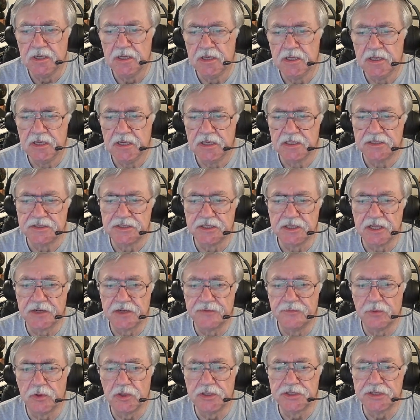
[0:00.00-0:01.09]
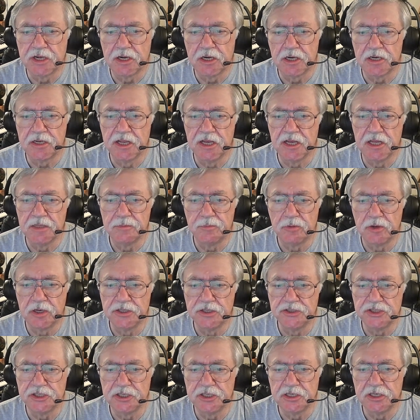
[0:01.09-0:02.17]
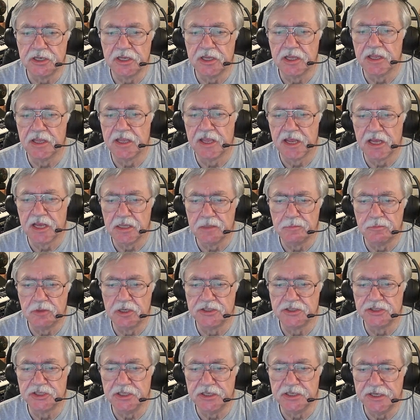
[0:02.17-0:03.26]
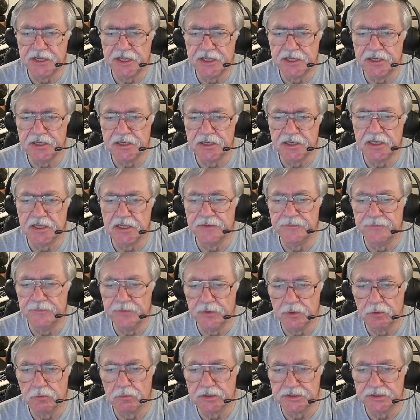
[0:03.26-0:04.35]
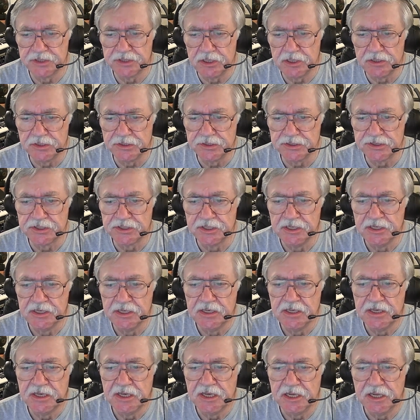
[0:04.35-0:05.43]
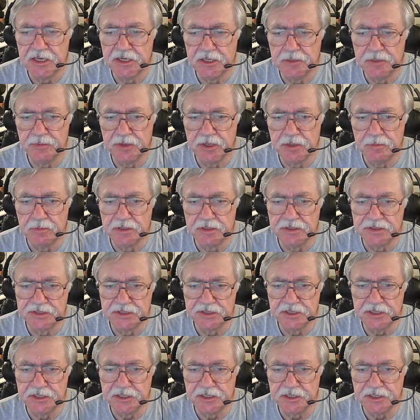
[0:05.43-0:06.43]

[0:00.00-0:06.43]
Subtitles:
Select voice card calibration, calibration data, and view results. And you'd be able to see